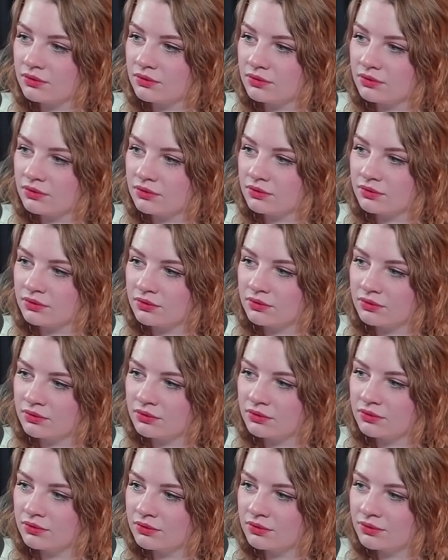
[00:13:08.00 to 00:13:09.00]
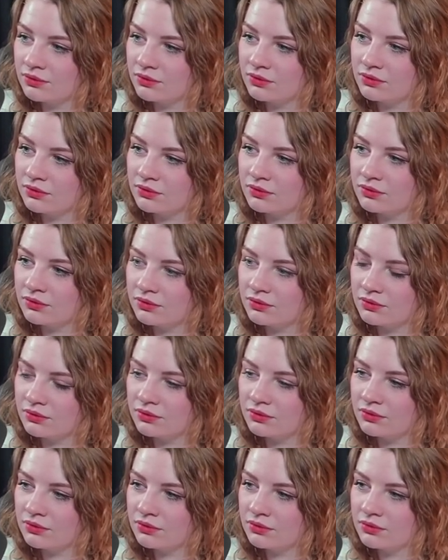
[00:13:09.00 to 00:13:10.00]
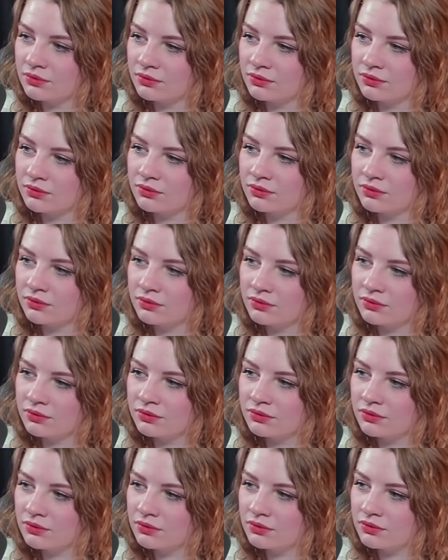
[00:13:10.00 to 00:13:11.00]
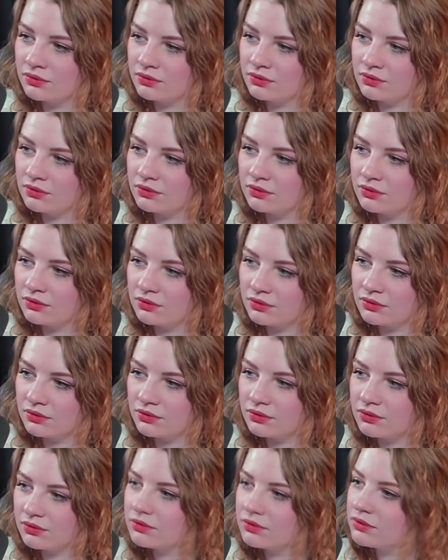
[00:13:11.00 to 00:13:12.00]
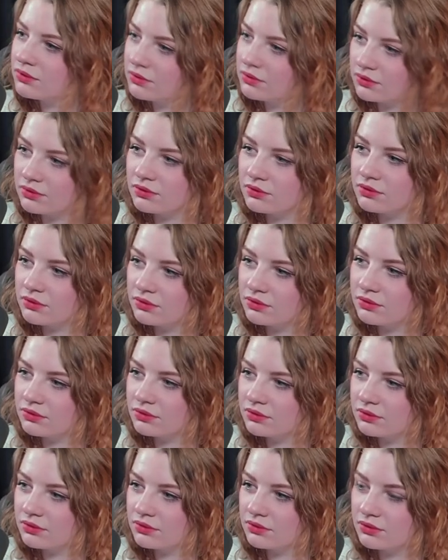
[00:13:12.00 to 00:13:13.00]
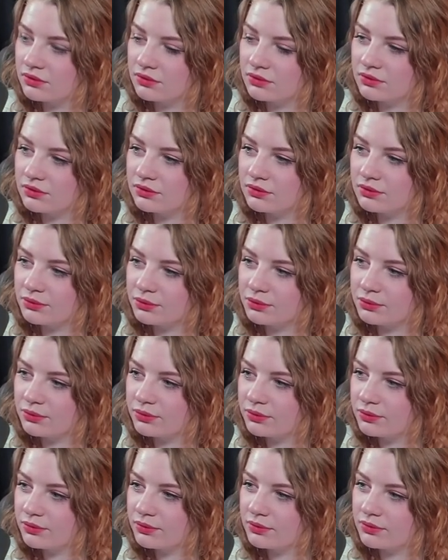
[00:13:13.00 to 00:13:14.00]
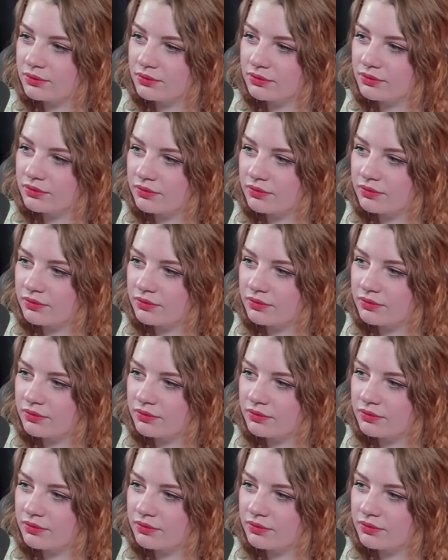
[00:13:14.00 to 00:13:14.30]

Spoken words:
This person isn't speaking.